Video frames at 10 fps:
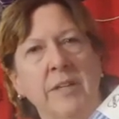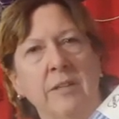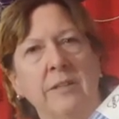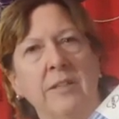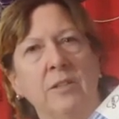
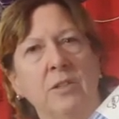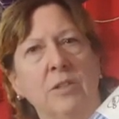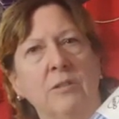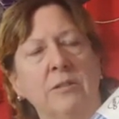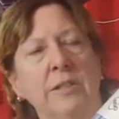it'll it'll
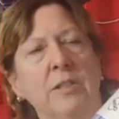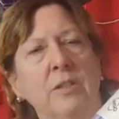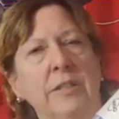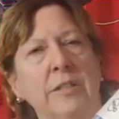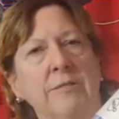look it'll
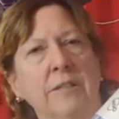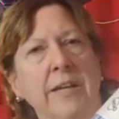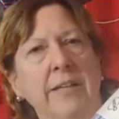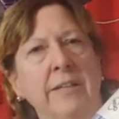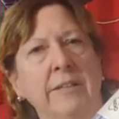look enough
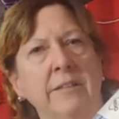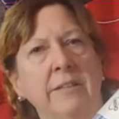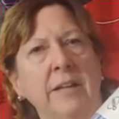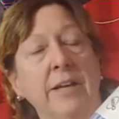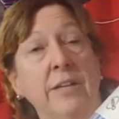like it.
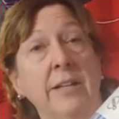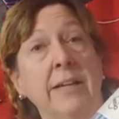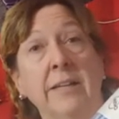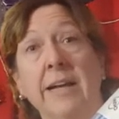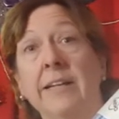I did
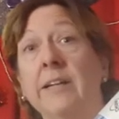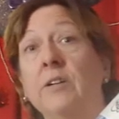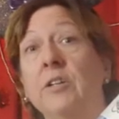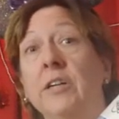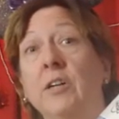like I
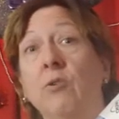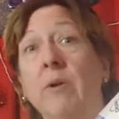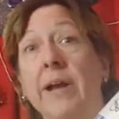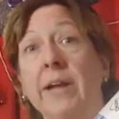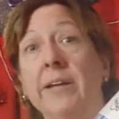did did a
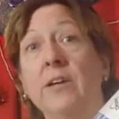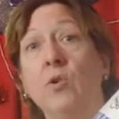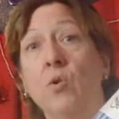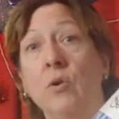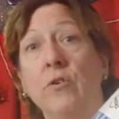granny
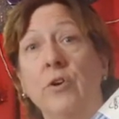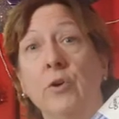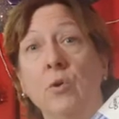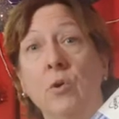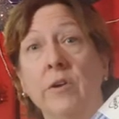corner to
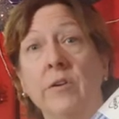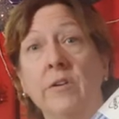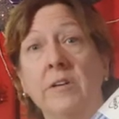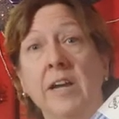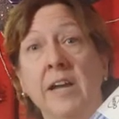
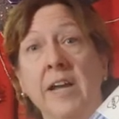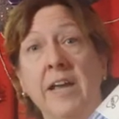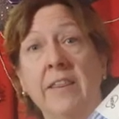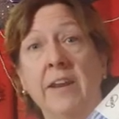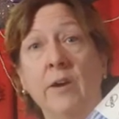corner
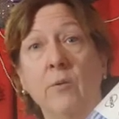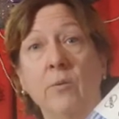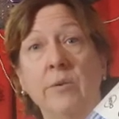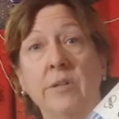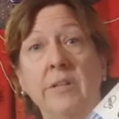that I
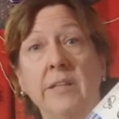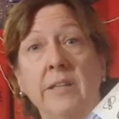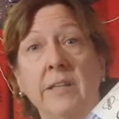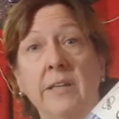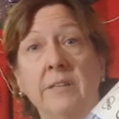really
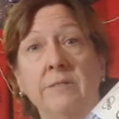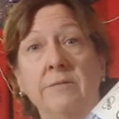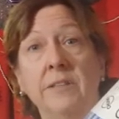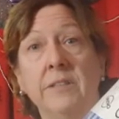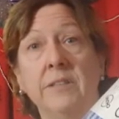
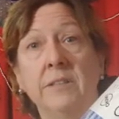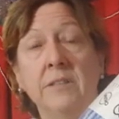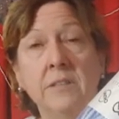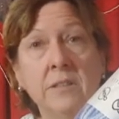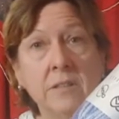loved.
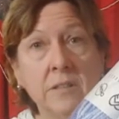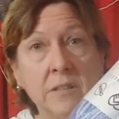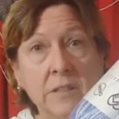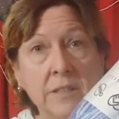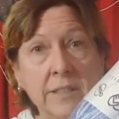
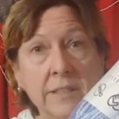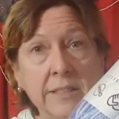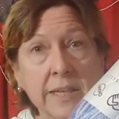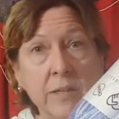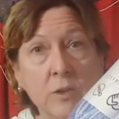
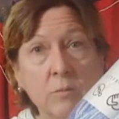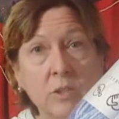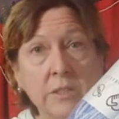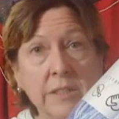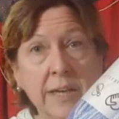Is that
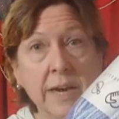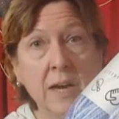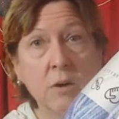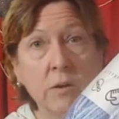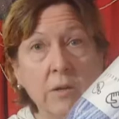almost an
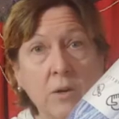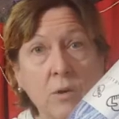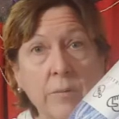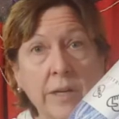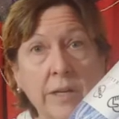hour? Oh
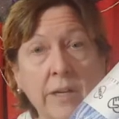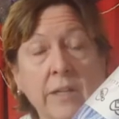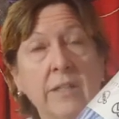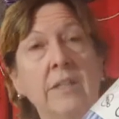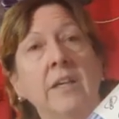my
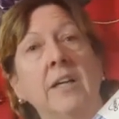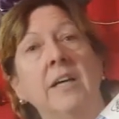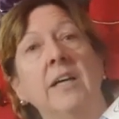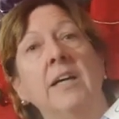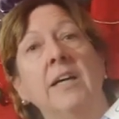
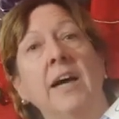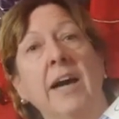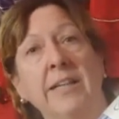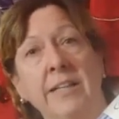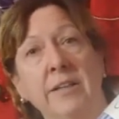
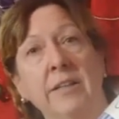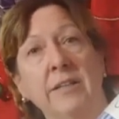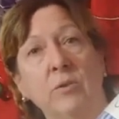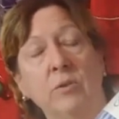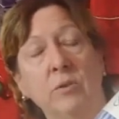god! I did
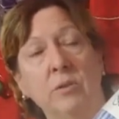a